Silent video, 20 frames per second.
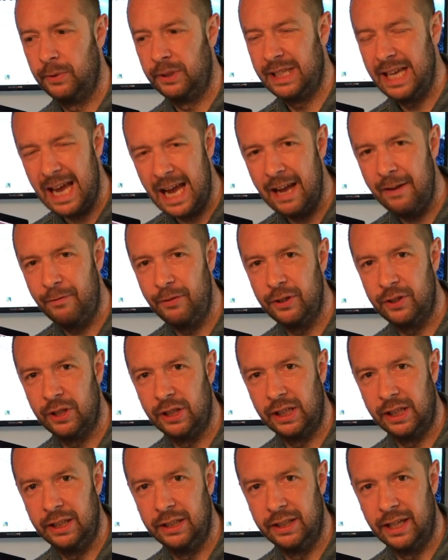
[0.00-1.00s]
Get
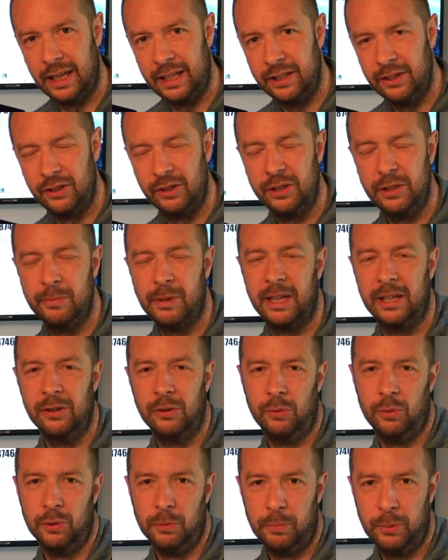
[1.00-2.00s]
everything in there. You might
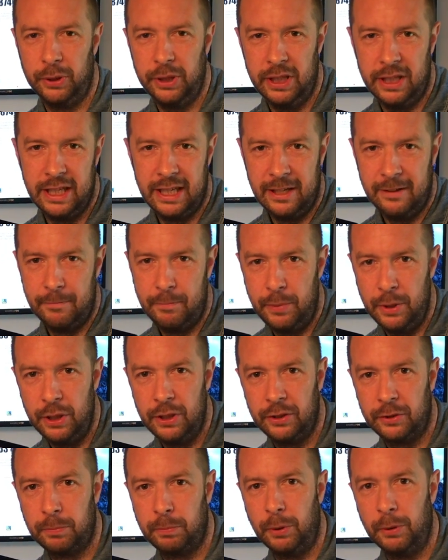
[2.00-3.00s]
not want to put your date of
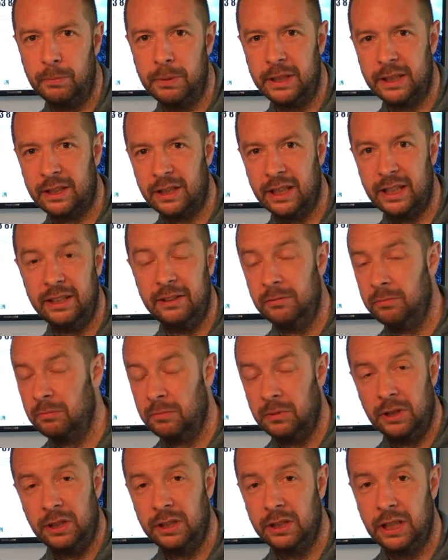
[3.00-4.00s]
birth publicly,
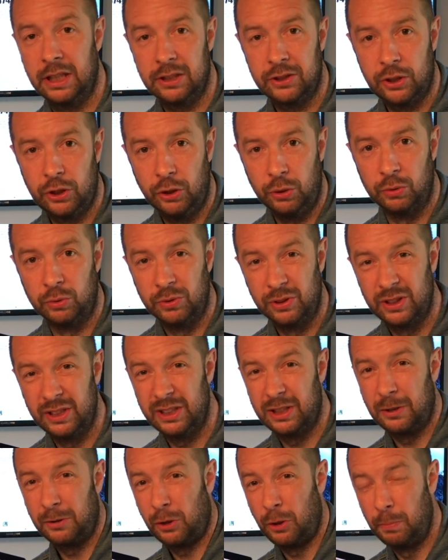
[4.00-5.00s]
and that's cool because
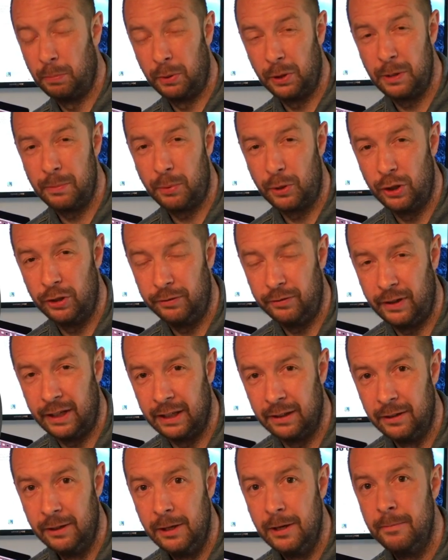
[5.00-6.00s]
it's a company
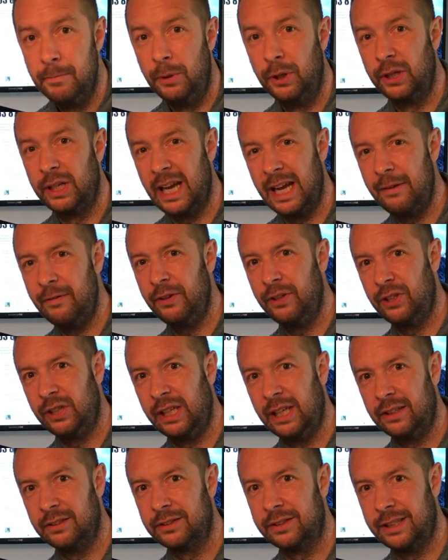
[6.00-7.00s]
profile, but get everything
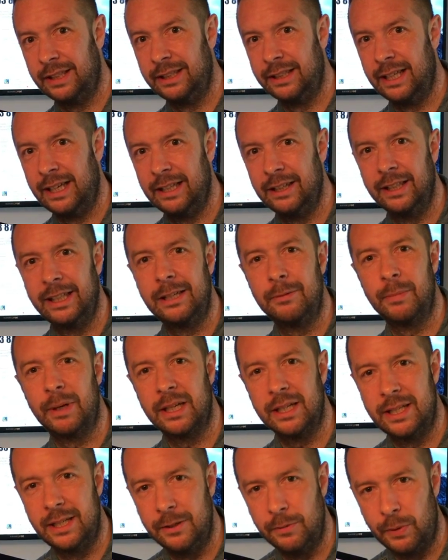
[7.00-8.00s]
else in there. Link
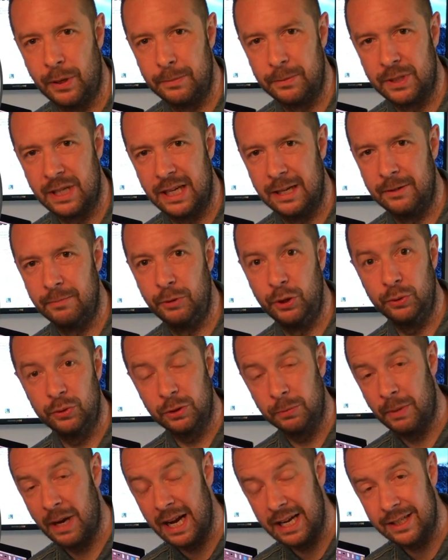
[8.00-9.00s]
back to your website. Use
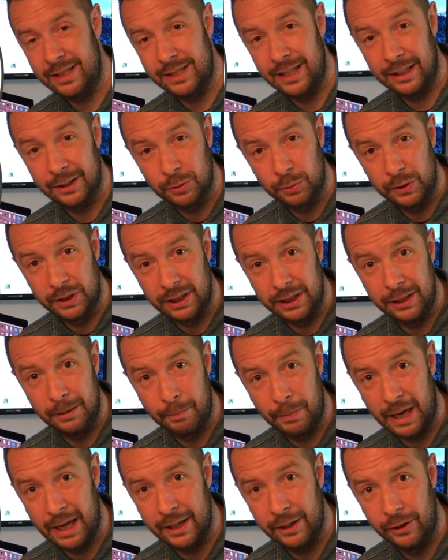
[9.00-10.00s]
some hashtags within your
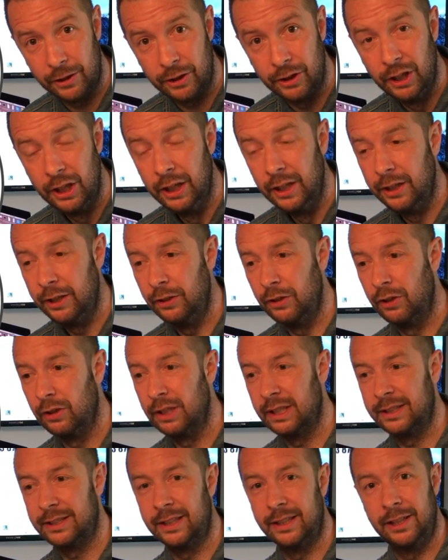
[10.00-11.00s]
bio.
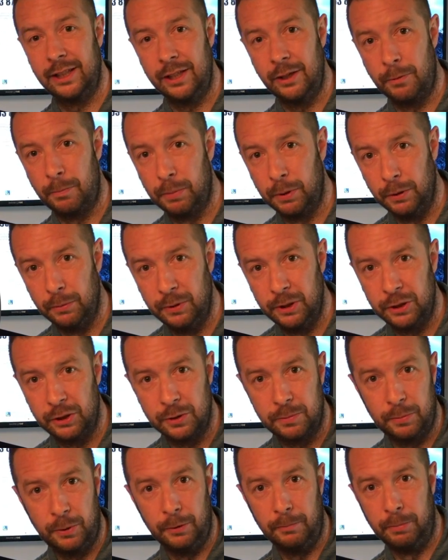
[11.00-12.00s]
Let's say that you're a plumber,
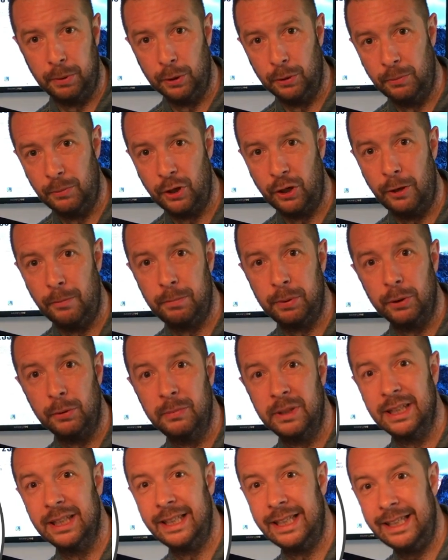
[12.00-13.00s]
just put plumber or
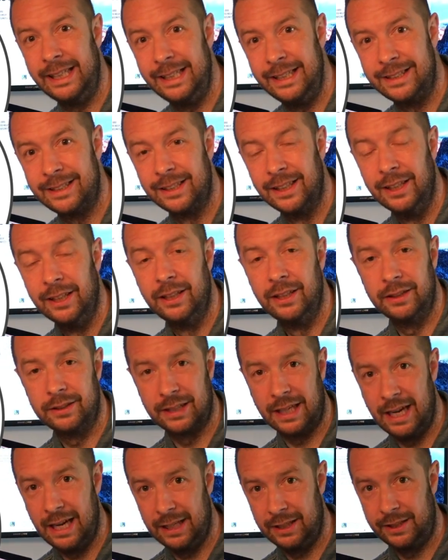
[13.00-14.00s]
plumber leads as
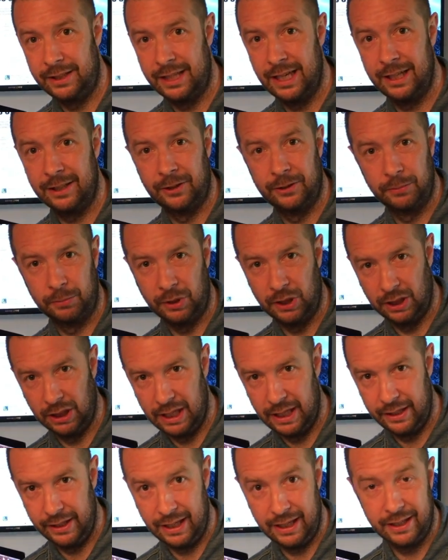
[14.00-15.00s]
a hashtag, something
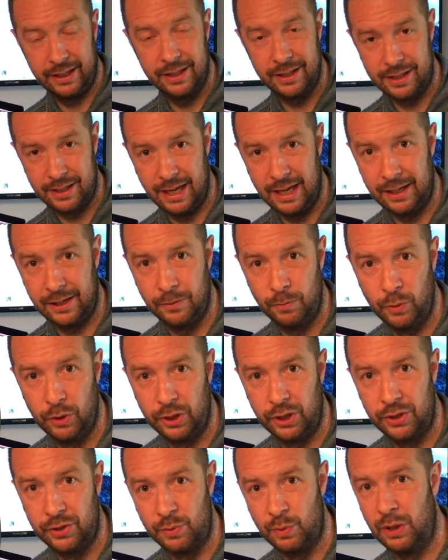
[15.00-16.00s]
like that, because that can
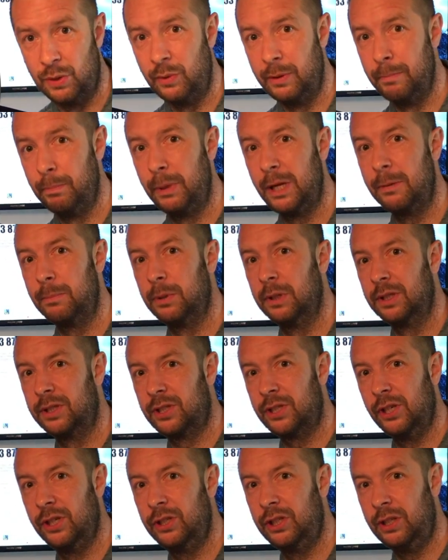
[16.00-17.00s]
work as well when people are
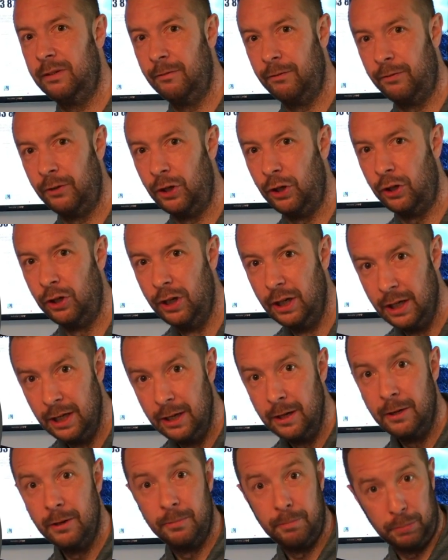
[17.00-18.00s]
searching for
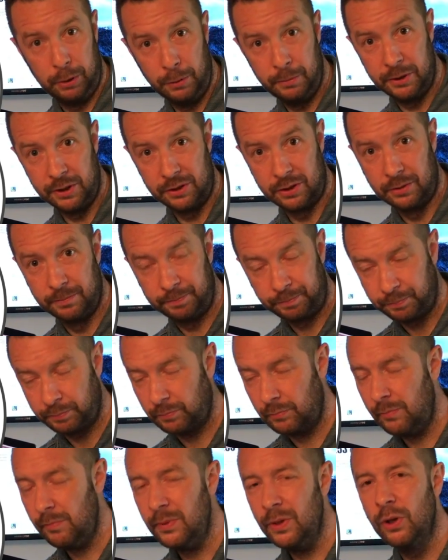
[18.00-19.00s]
plumbers
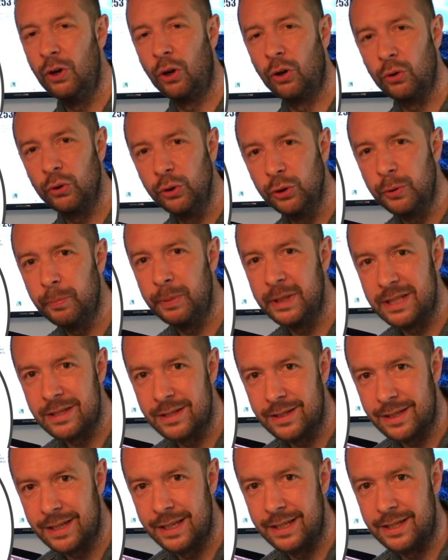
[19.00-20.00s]
or other
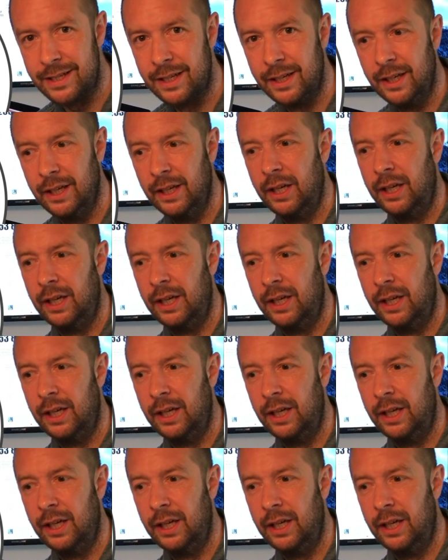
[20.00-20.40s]
businesses